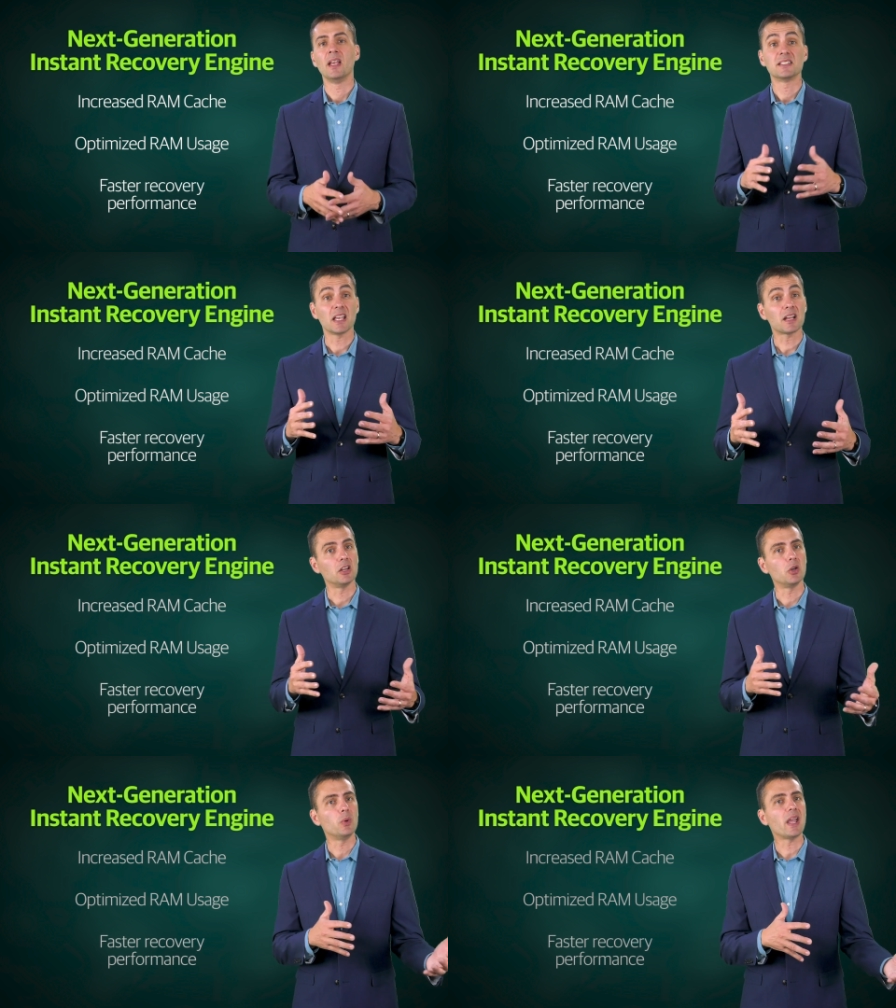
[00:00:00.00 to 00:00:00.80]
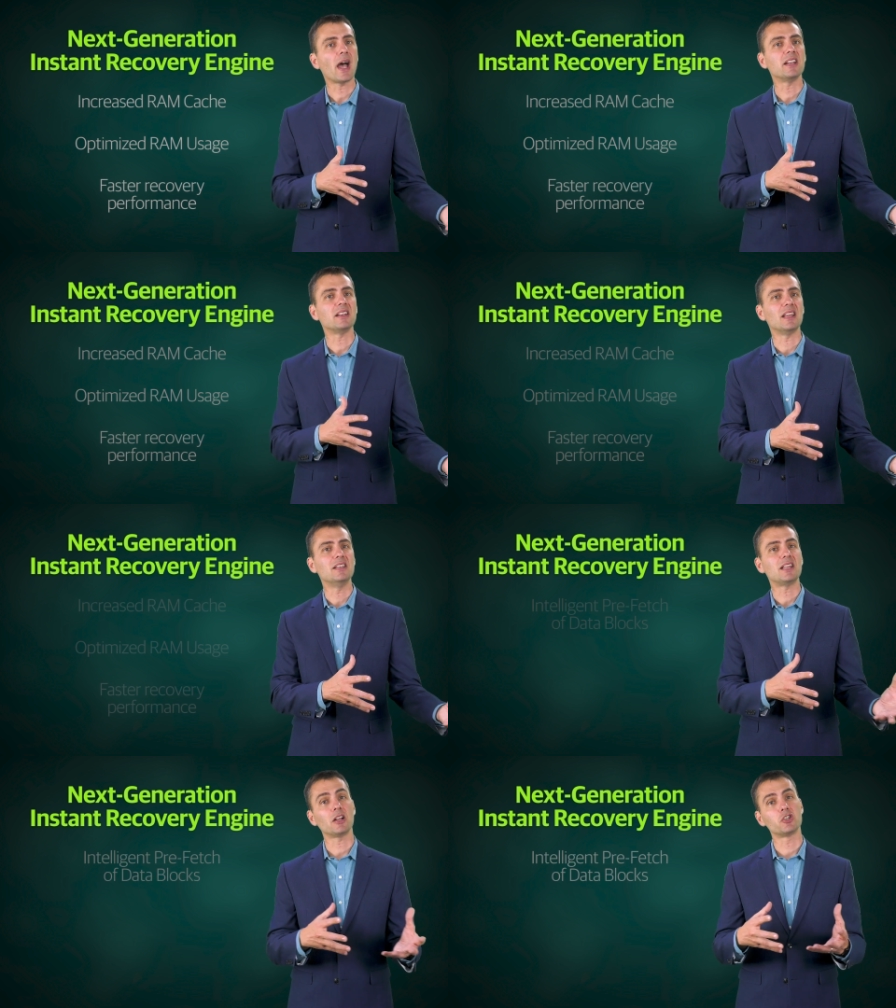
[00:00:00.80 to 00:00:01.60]
Secondly, we added
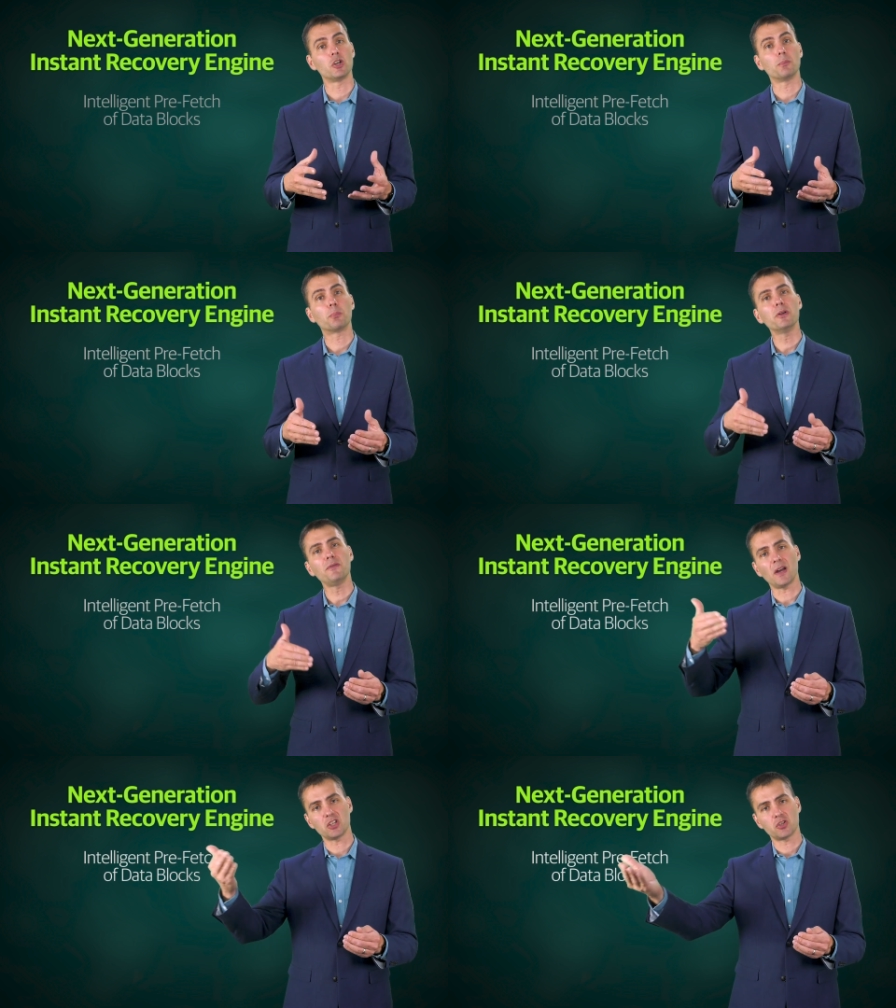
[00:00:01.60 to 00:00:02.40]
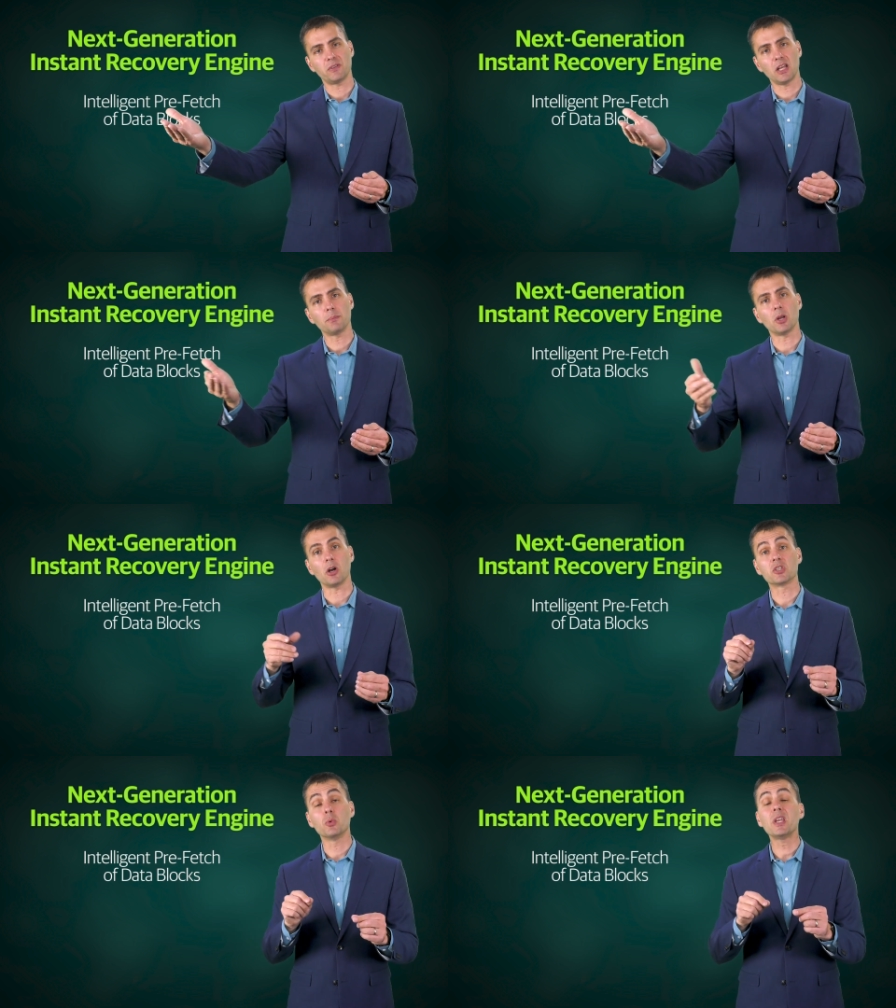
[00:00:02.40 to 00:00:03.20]
intelligent prefetch of data
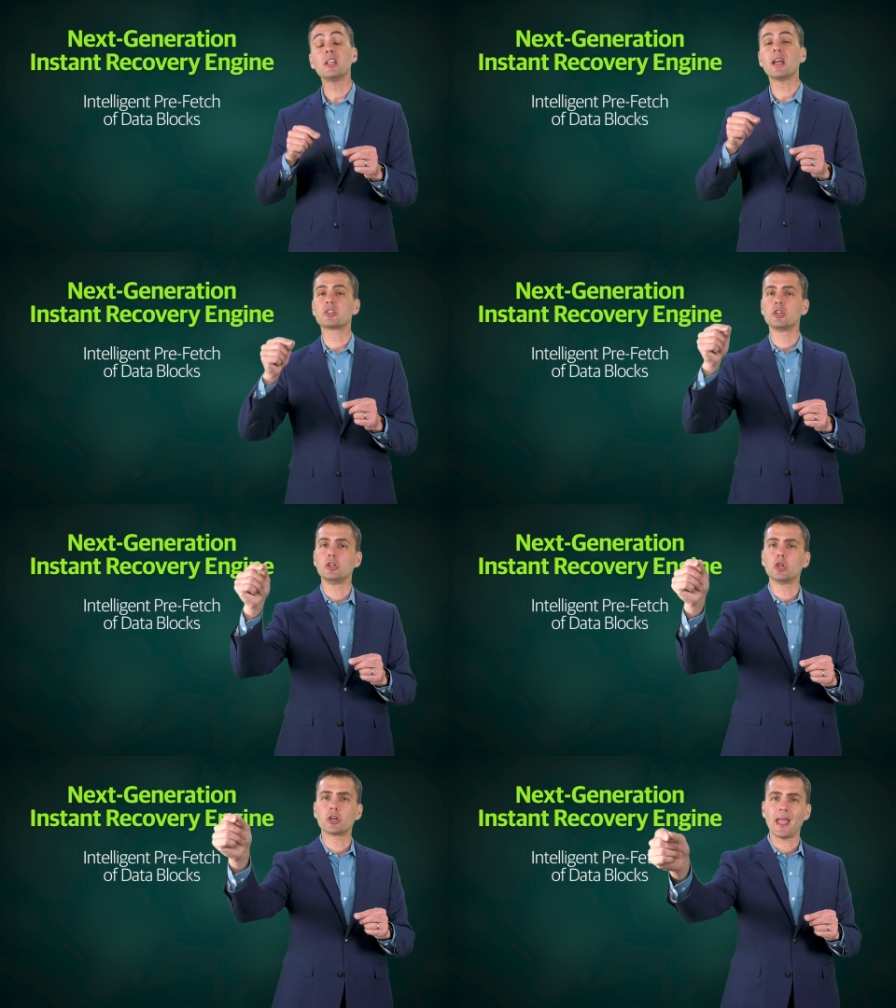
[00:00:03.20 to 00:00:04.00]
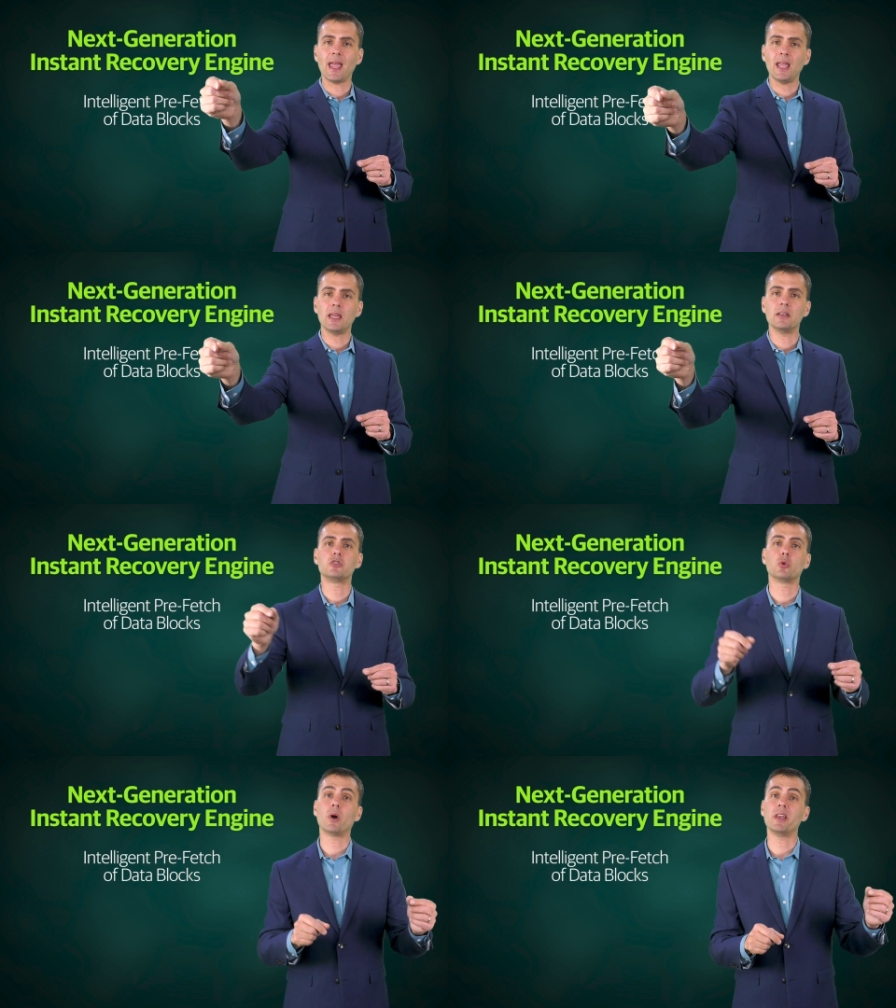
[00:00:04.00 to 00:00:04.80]
blocks, so we can actually look
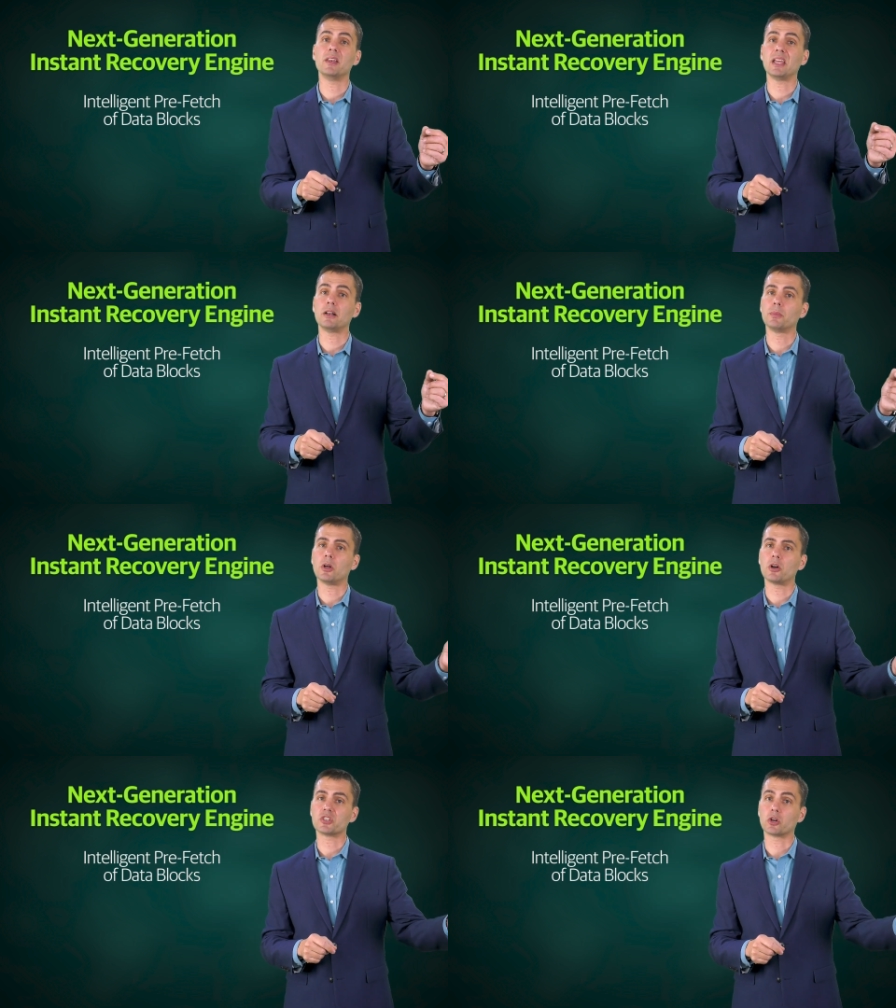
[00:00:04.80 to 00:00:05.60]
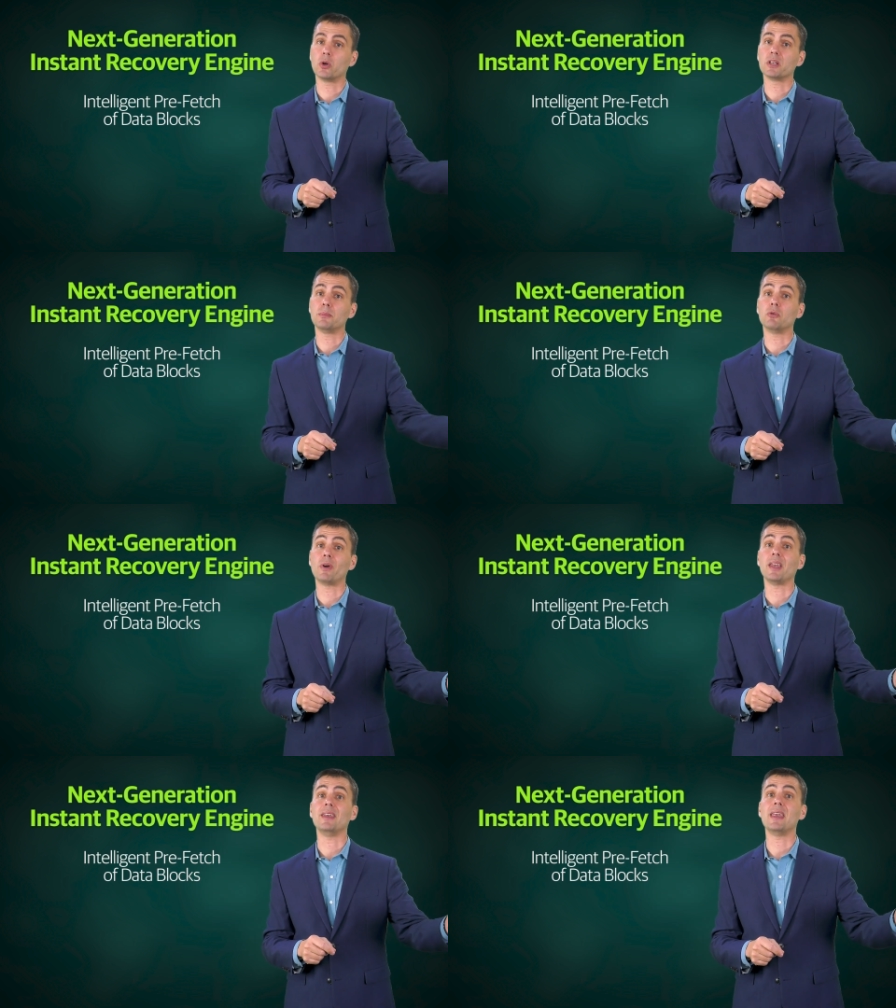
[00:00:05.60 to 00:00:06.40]
ahead to what data blocks are going to be
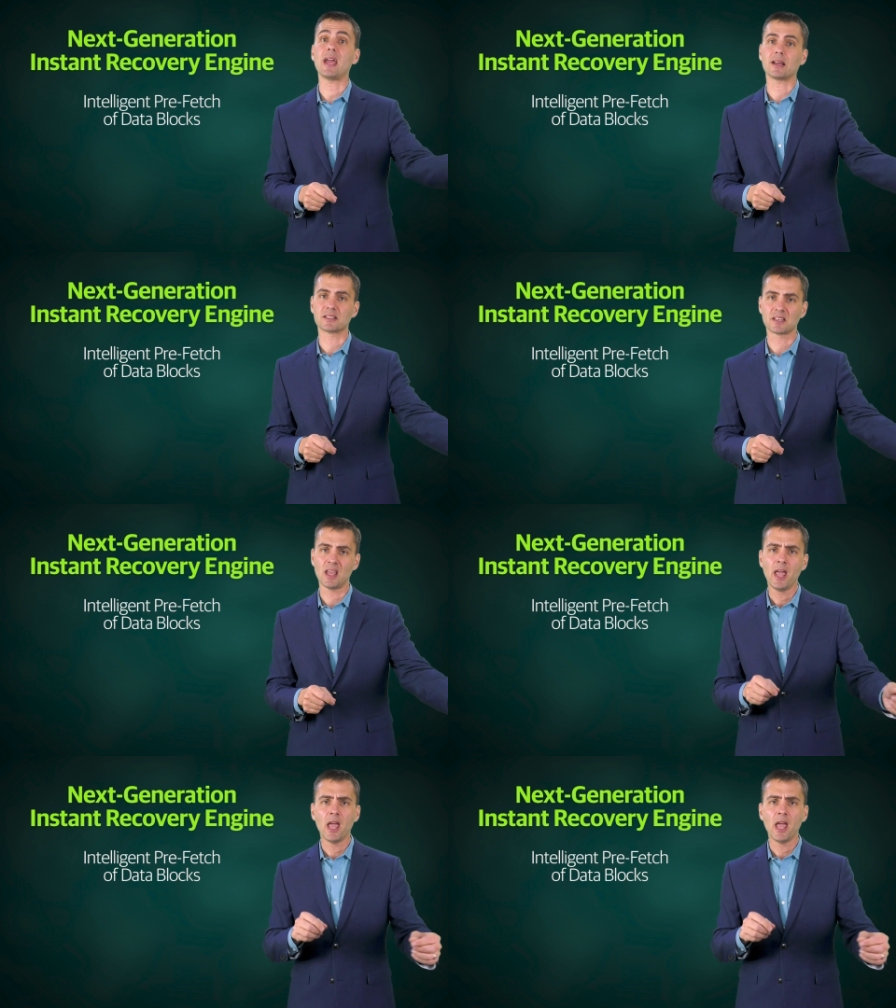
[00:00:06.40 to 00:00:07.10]
read next.